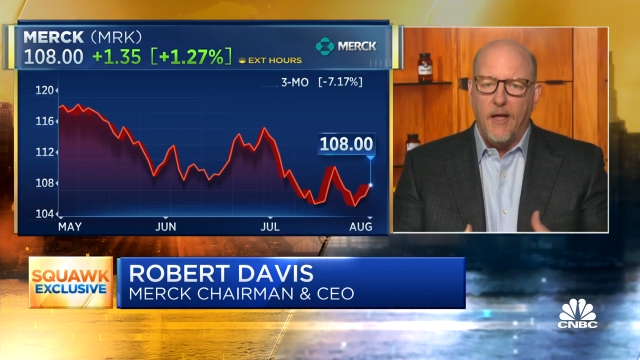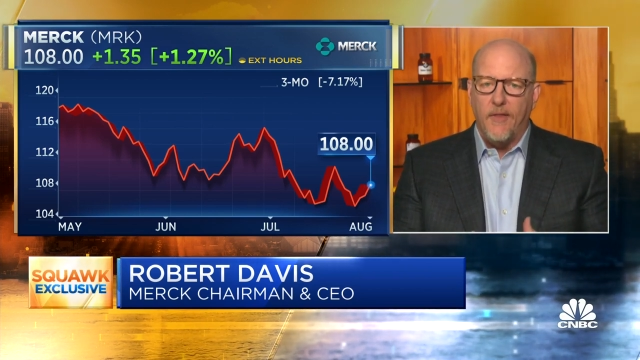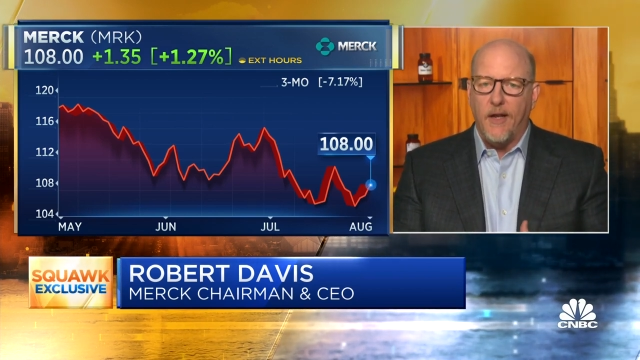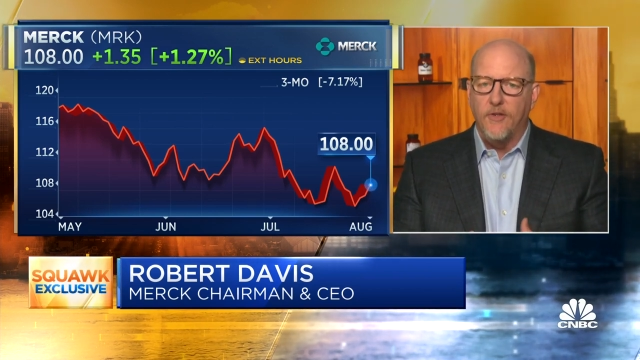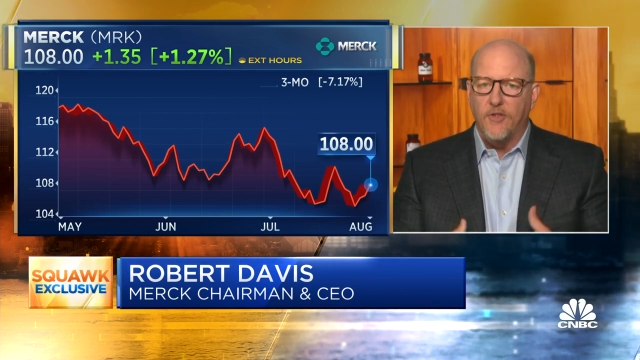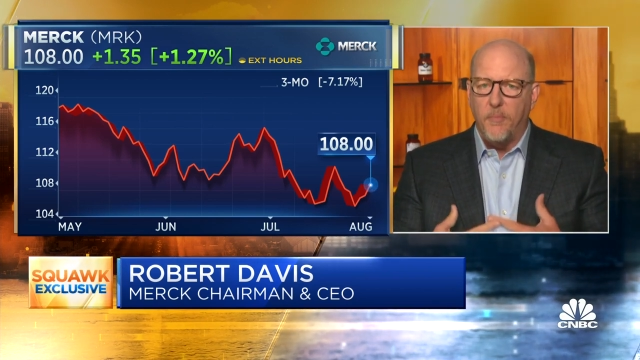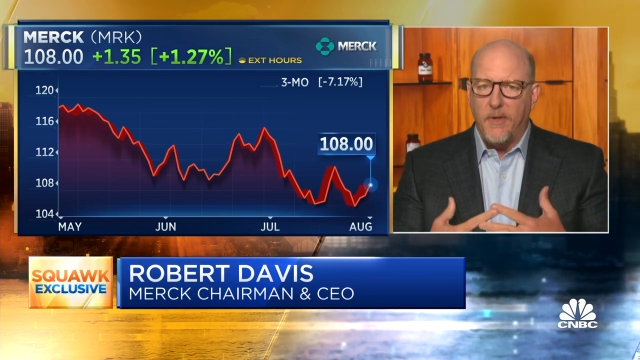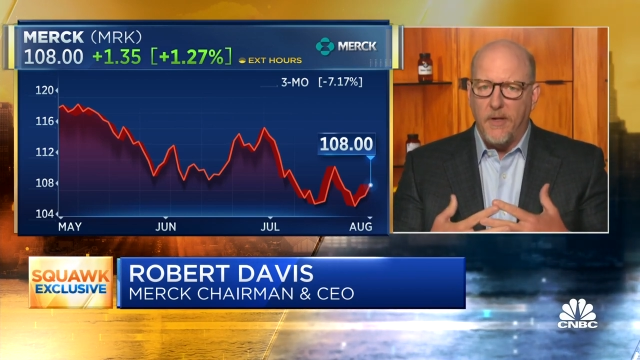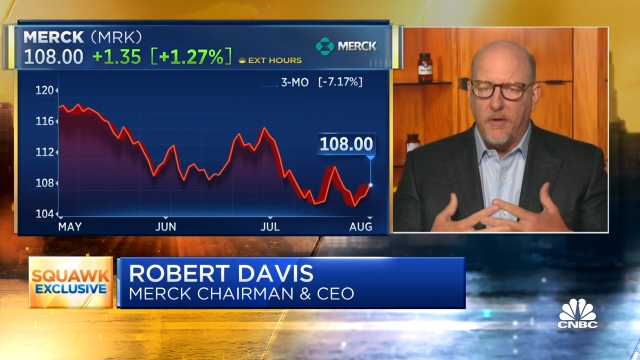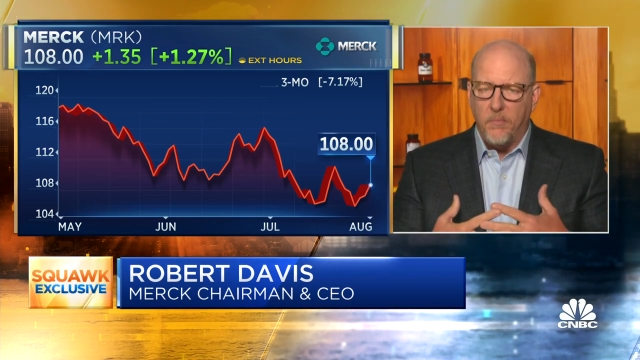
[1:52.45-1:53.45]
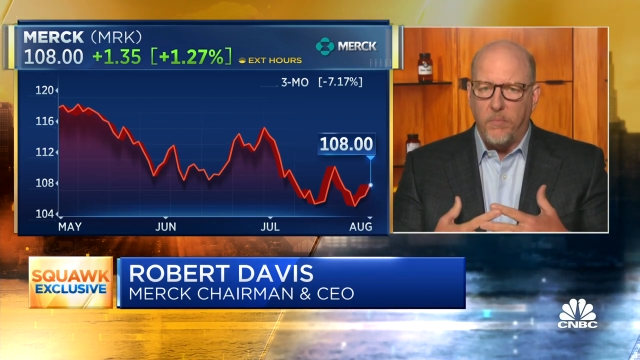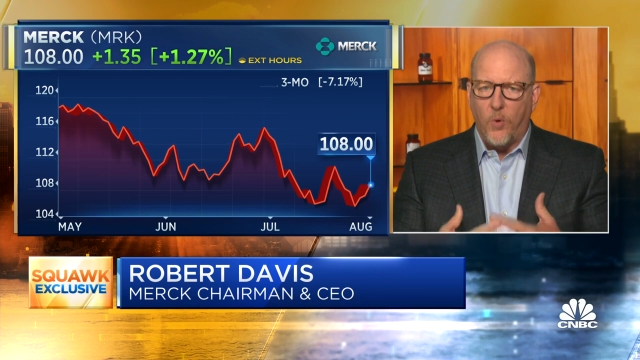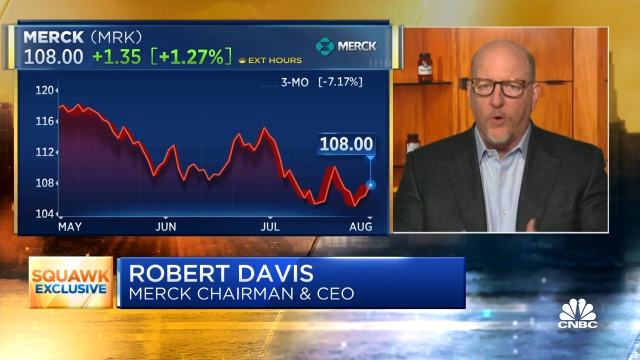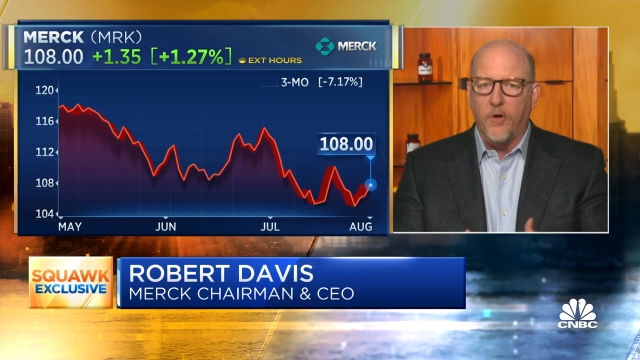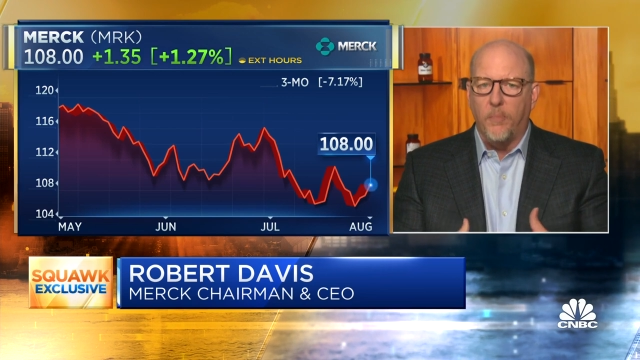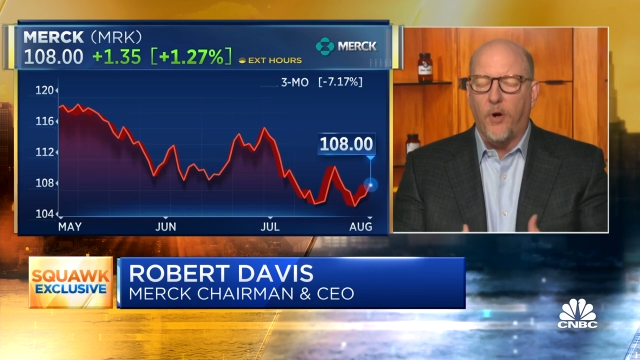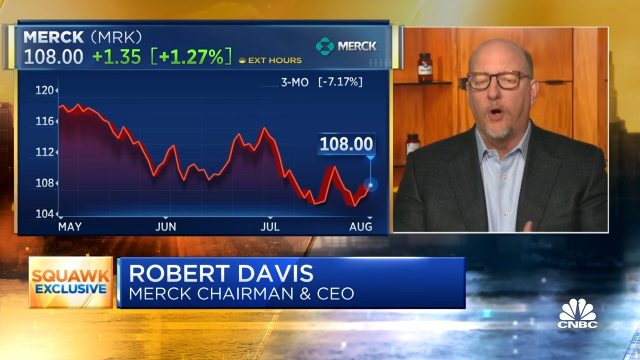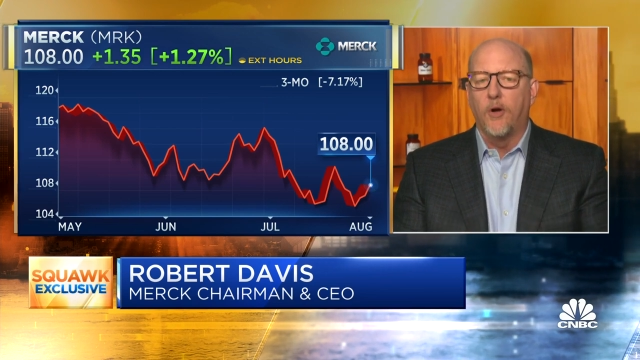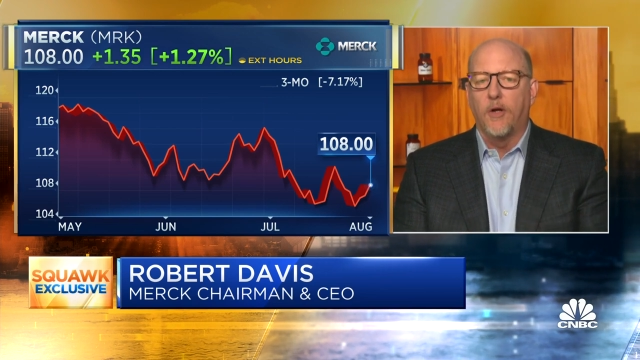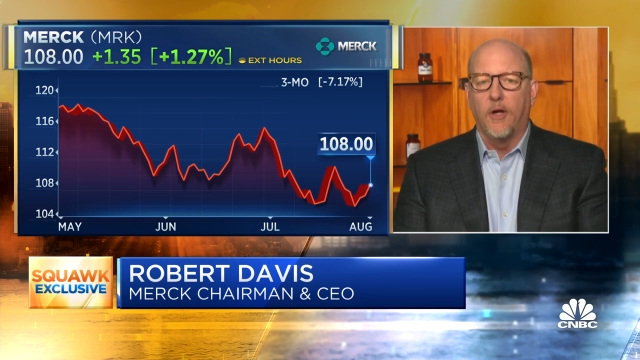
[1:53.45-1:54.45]
that is a bit an important
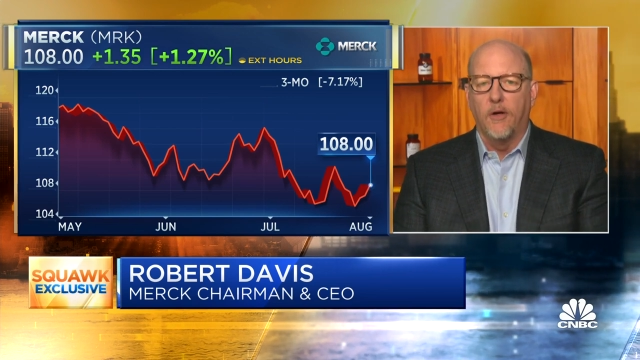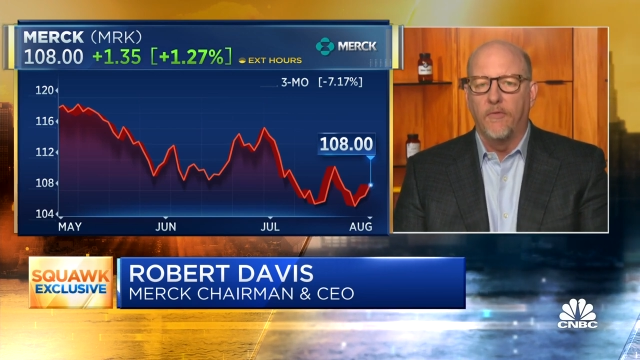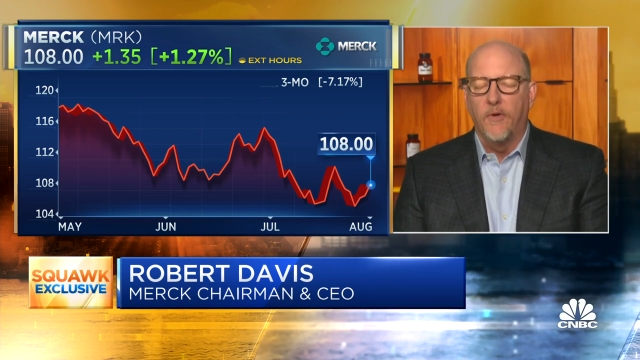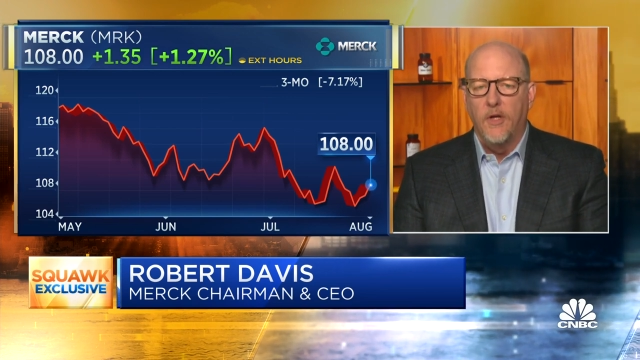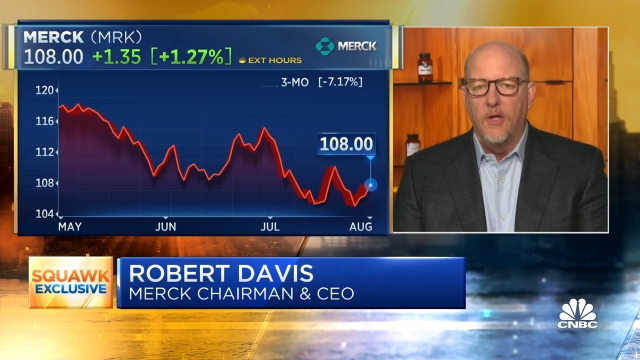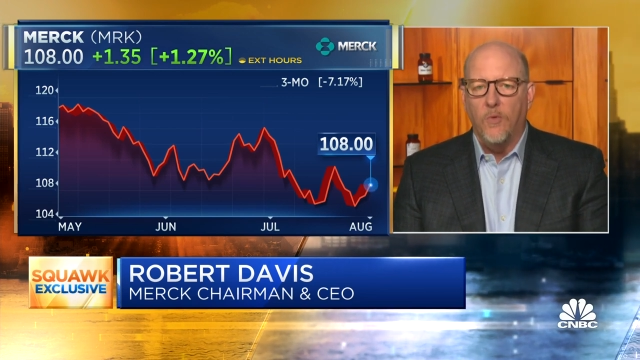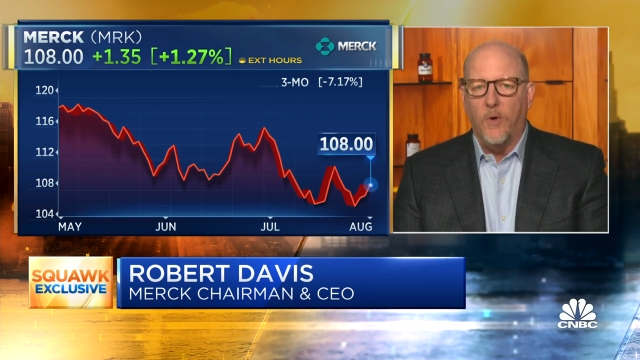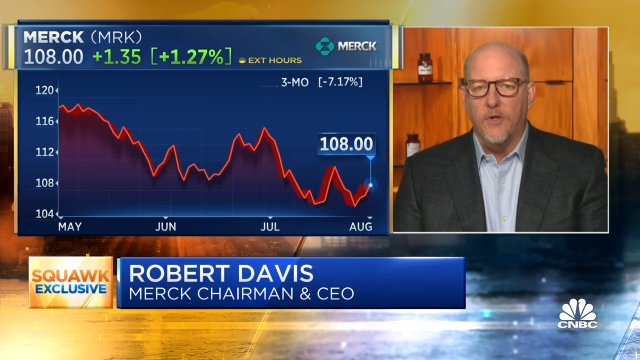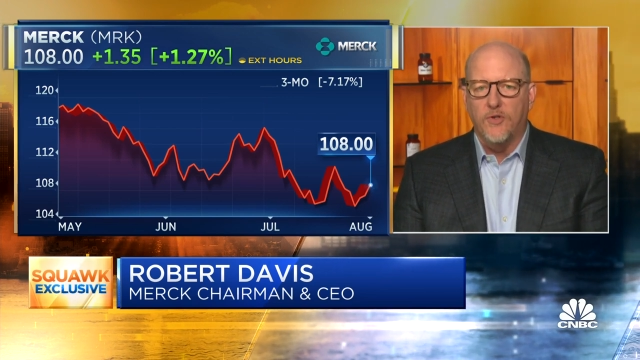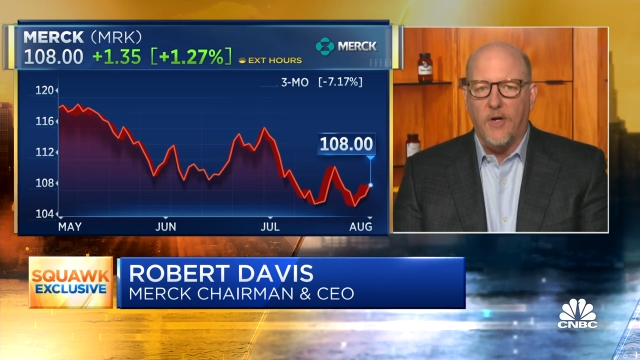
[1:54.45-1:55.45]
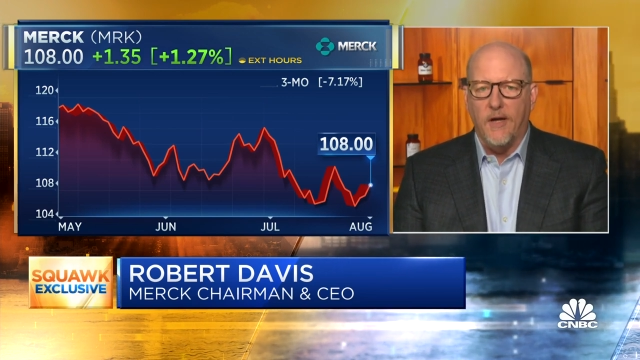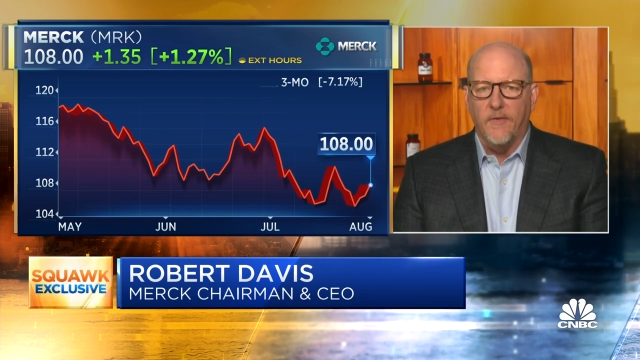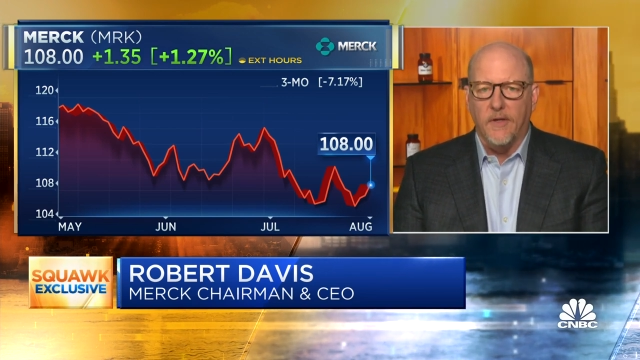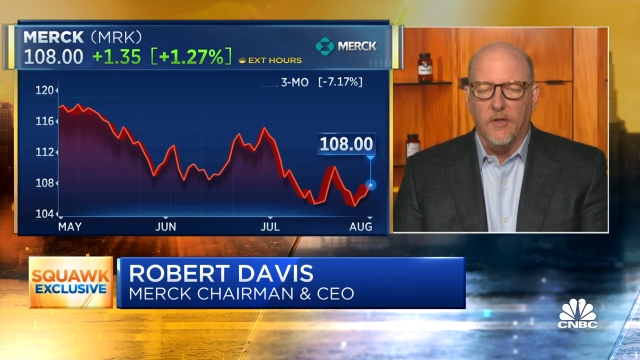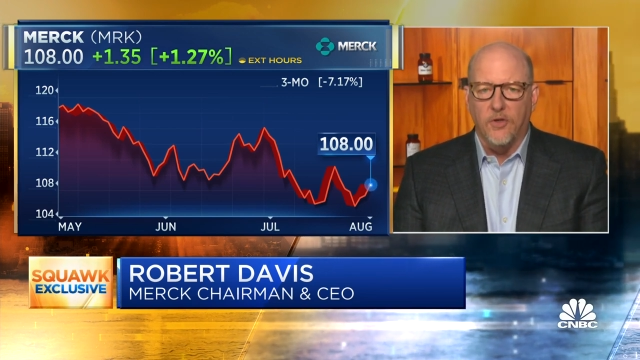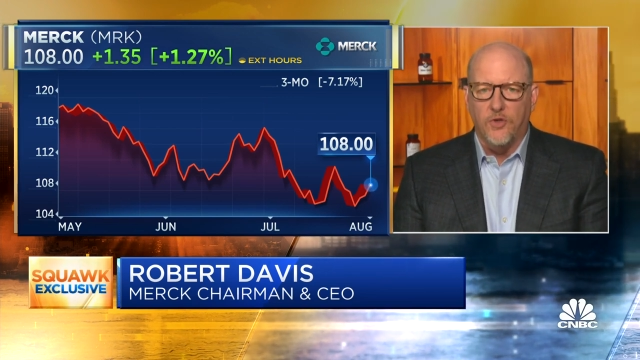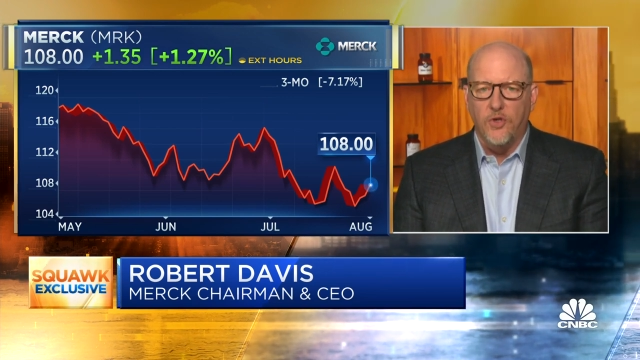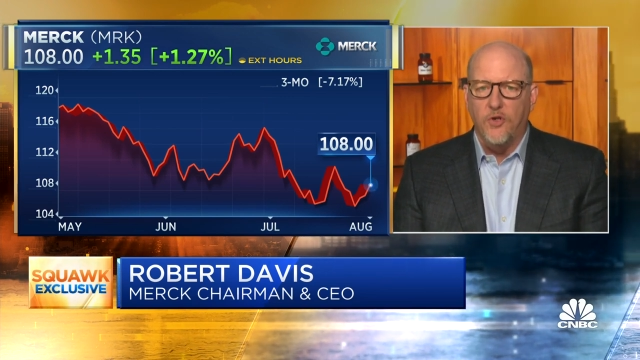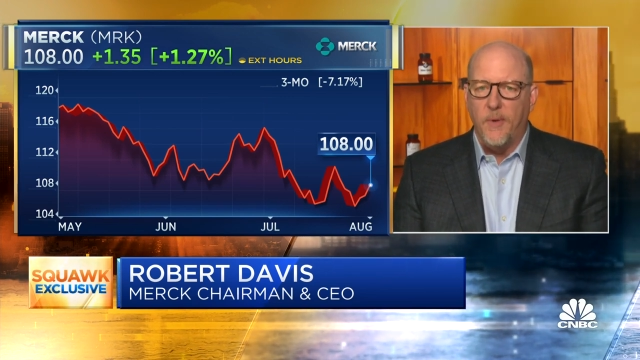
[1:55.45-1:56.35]
part of what is driving Keytruda.